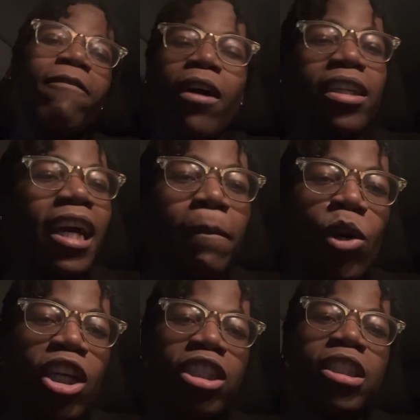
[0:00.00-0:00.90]
Fuck that
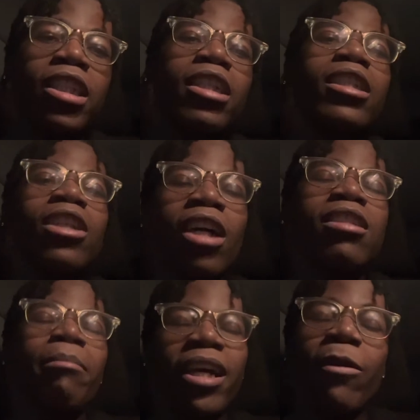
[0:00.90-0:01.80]
boy shit. Y'all
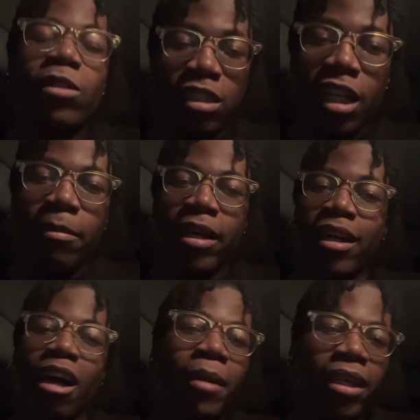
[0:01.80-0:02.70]
some men. What's up,
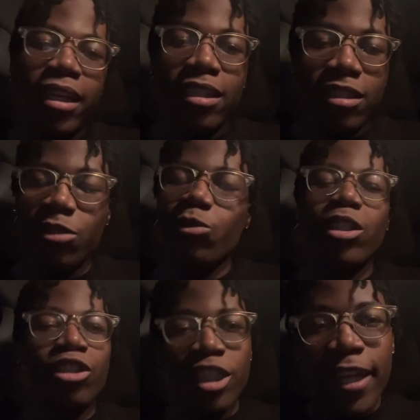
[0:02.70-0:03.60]
man? Y'all my niggas.
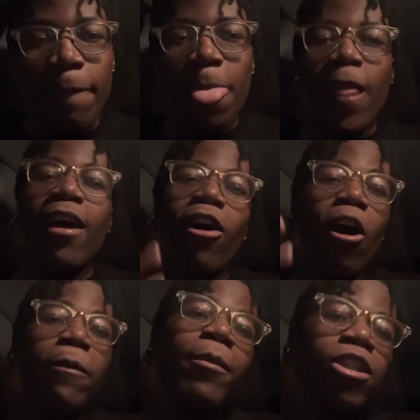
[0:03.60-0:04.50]
Real shit.
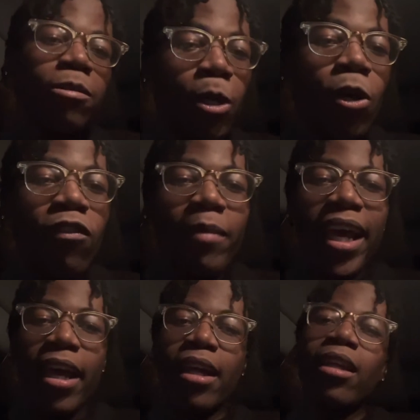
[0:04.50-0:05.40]
Hope you been smooth,
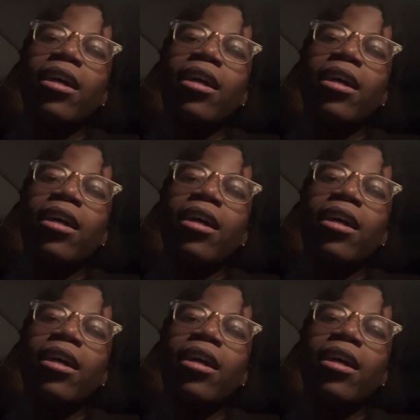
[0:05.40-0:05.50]
man.